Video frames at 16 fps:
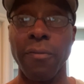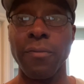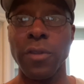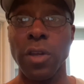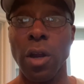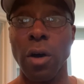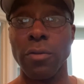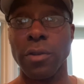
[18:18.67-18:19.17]

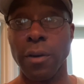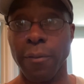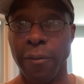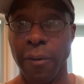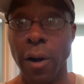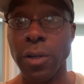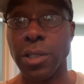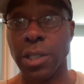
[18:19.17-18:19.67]
you know, to
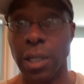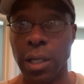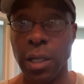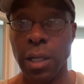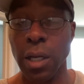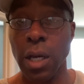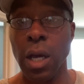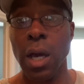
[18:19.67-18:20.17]
function
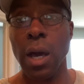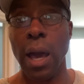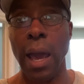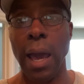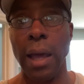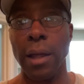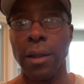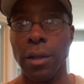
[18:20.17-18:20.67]

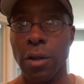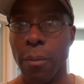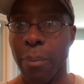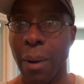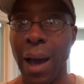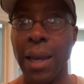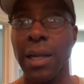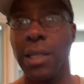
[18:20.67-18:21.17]
and your
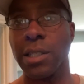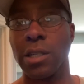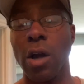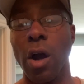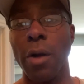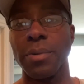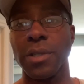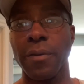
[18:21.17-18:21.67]
body needs
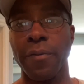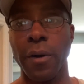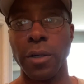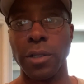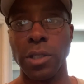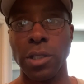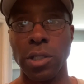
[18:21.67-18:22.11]
carbs to function.